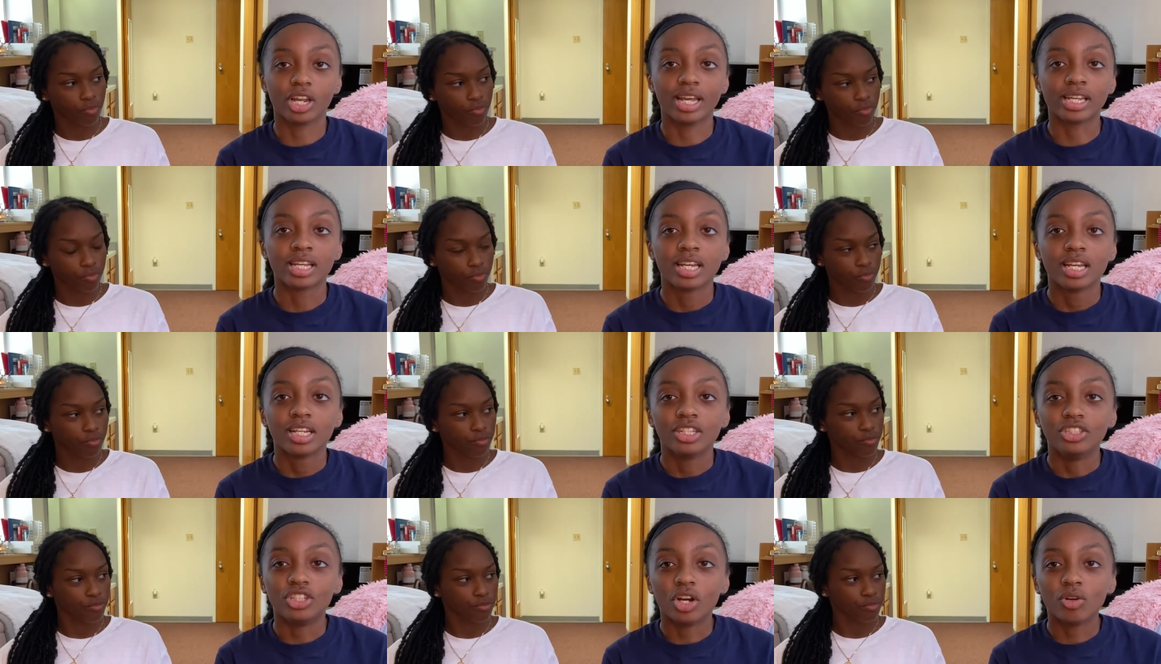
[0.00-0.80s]
Speaker 1: Like
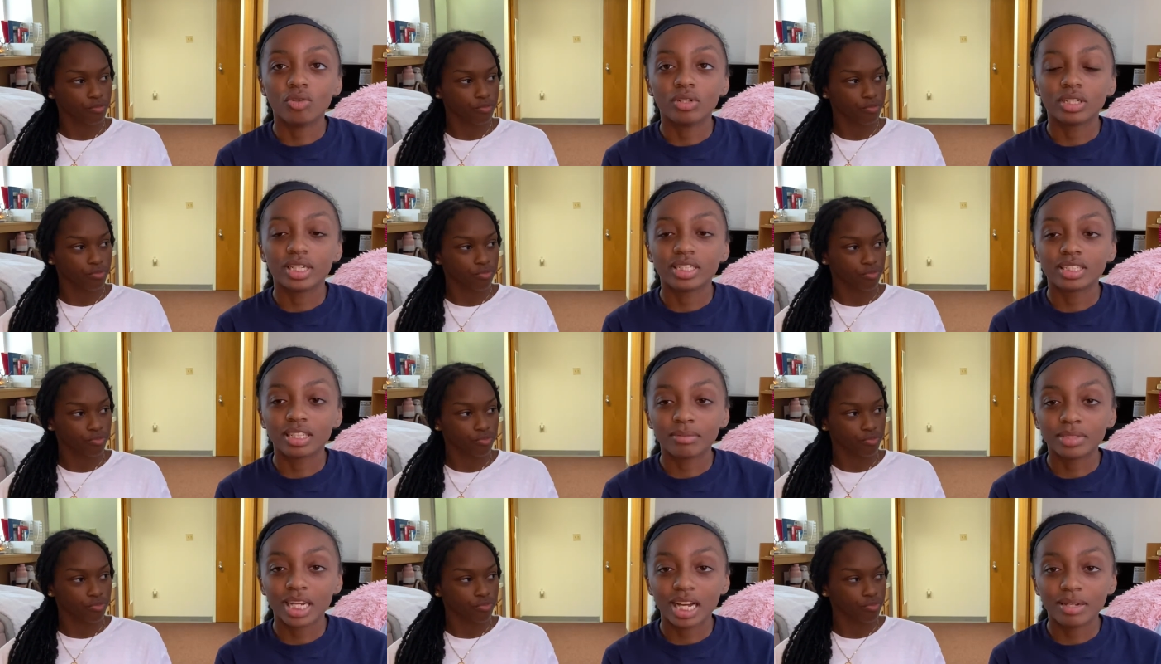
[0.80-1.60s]
don't, cause
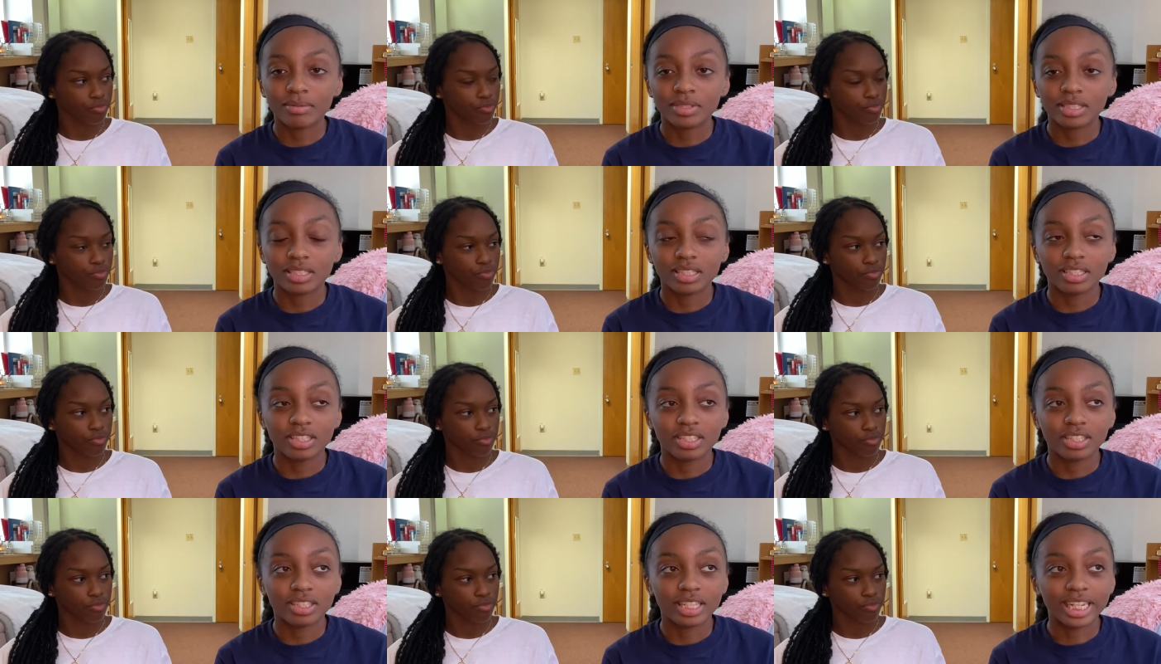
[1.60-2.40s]
sometimes
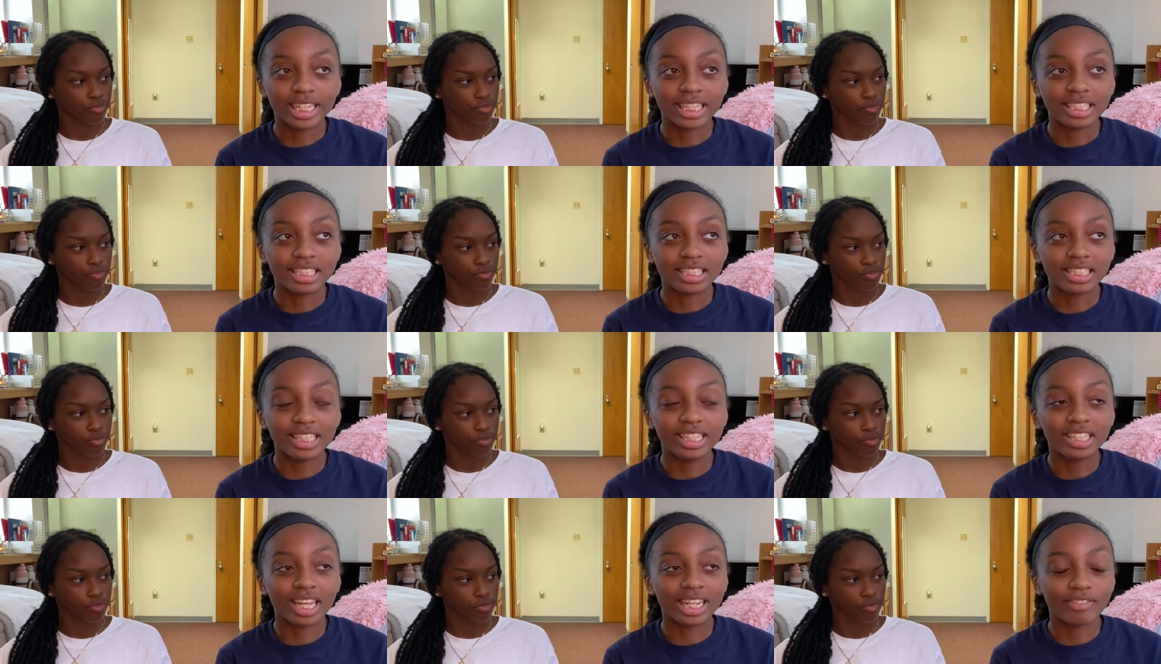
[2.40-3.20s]
they can
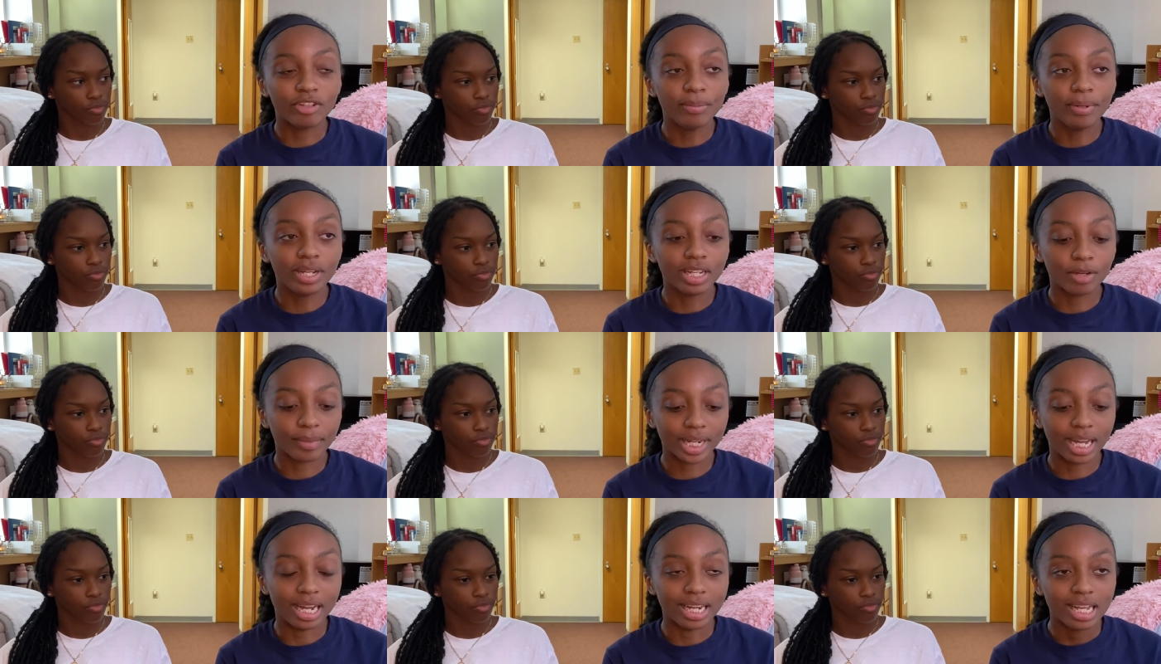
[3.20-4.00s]
see like if you put oh
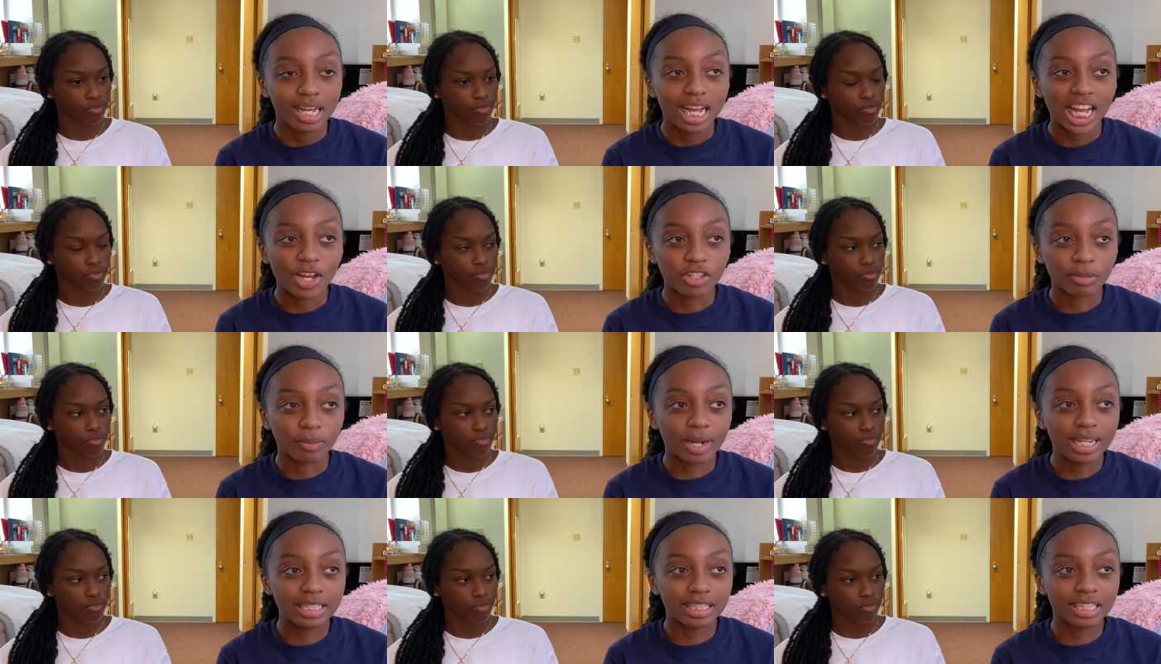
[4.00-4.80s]
my god I was
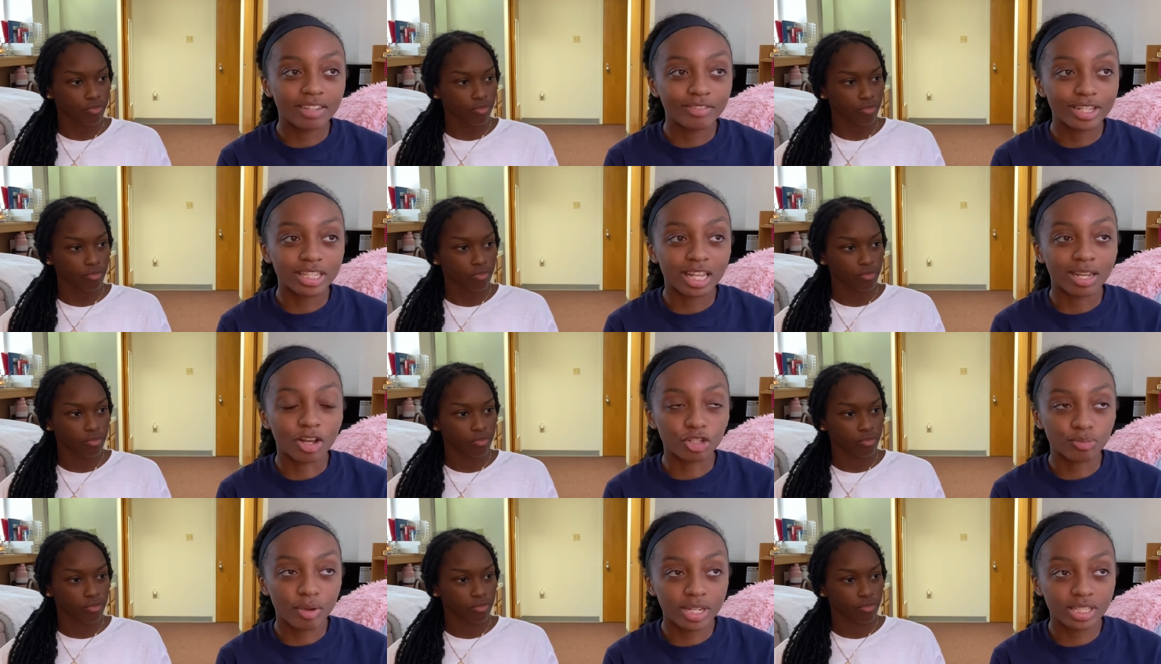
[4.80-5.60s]
president of this club I
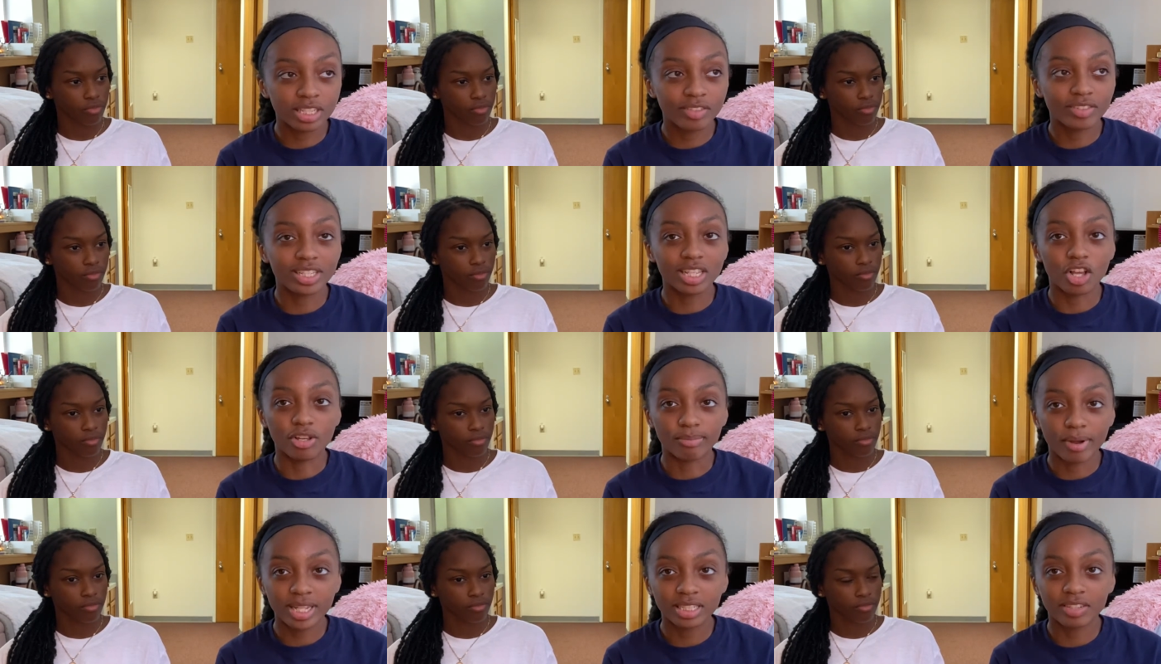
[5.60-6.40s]
was president of this
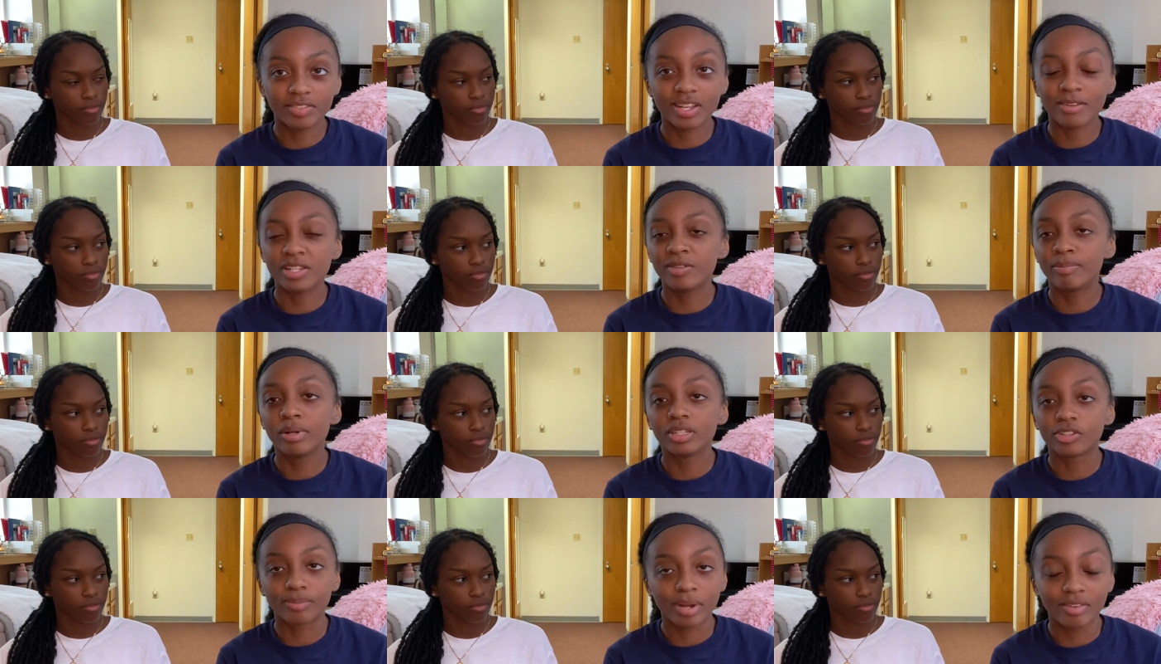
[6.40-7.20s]
club president of, you
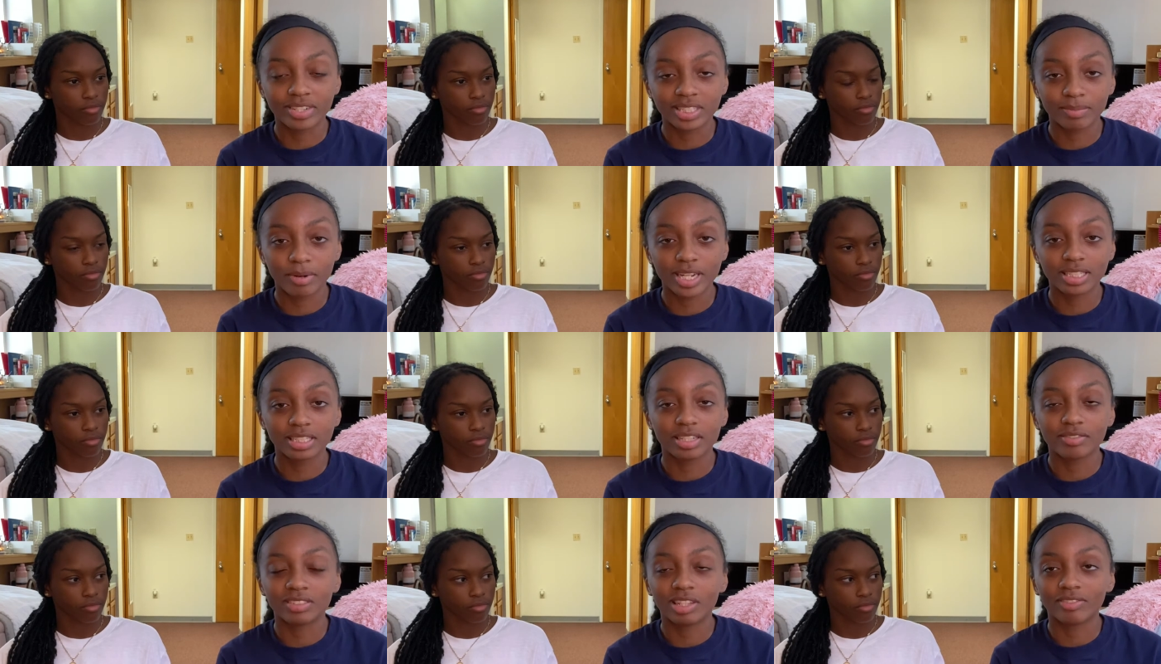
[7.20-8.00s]
put your president
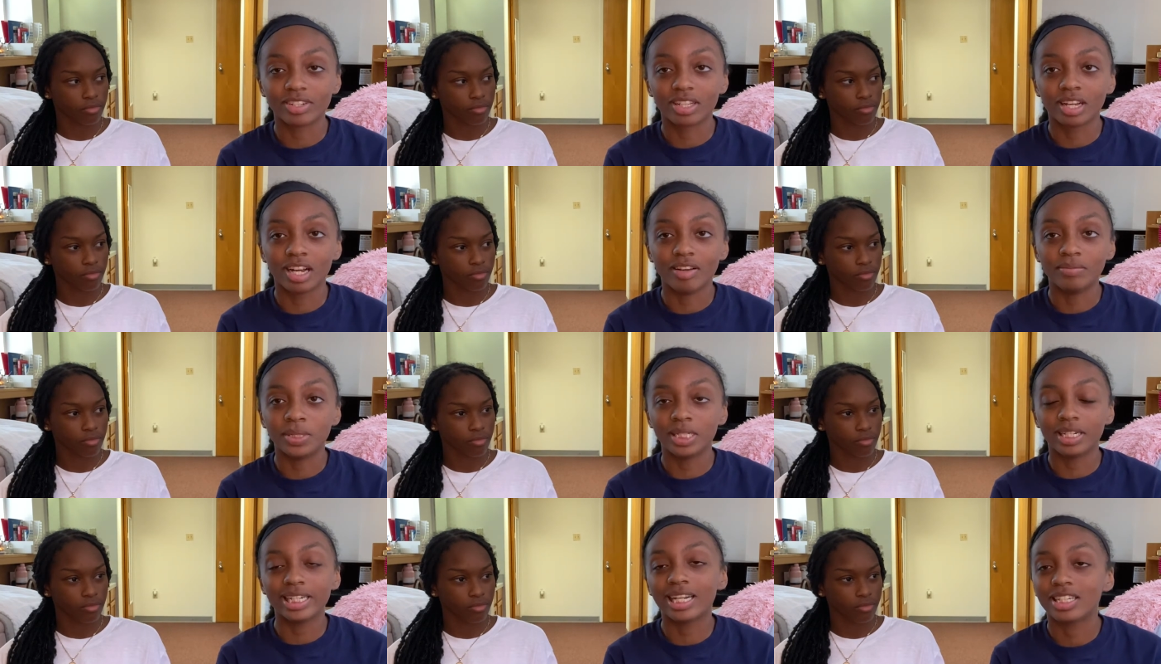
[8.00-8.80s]
president of seven clubs
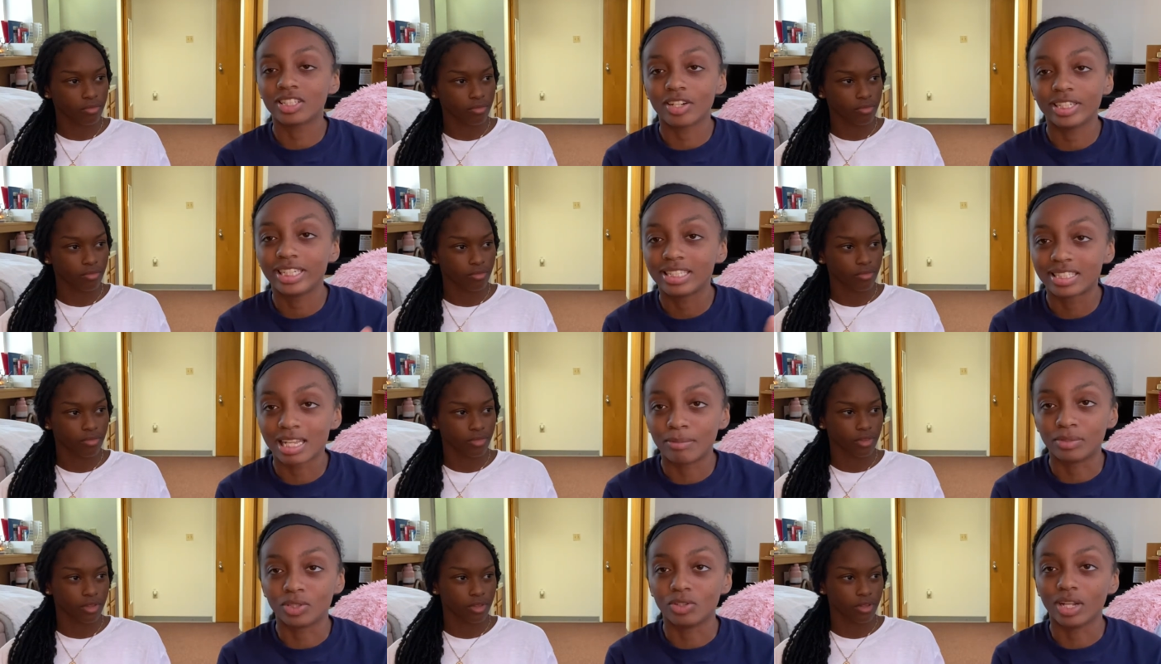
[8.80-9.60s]
then they start to get
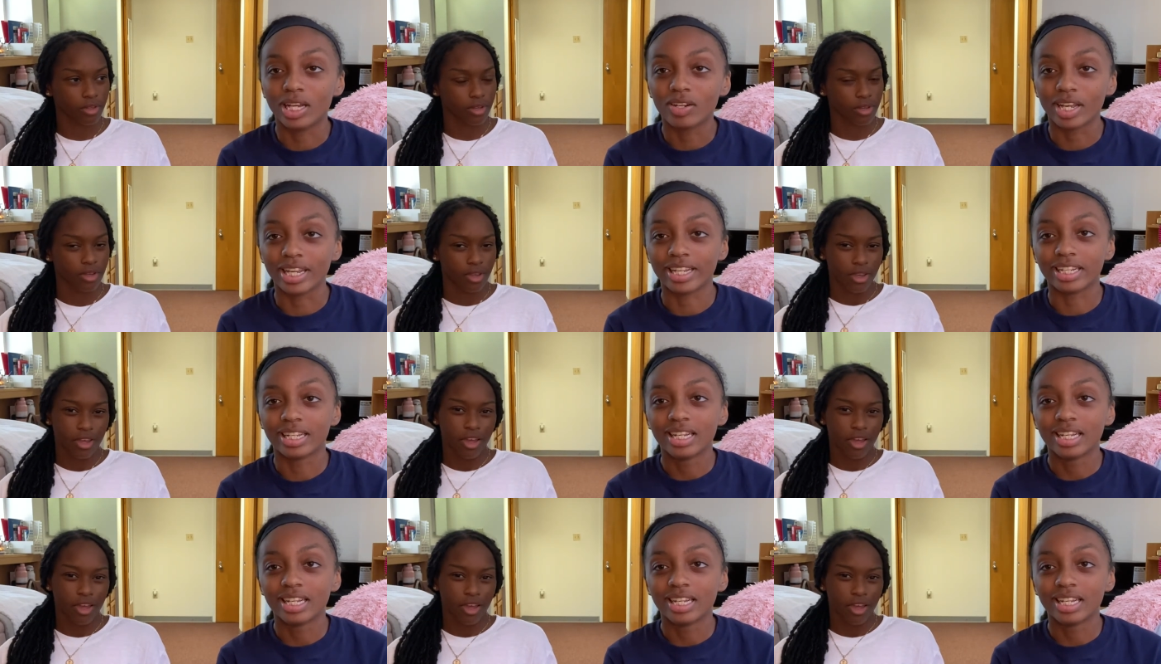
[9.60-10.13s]
skeptical like okay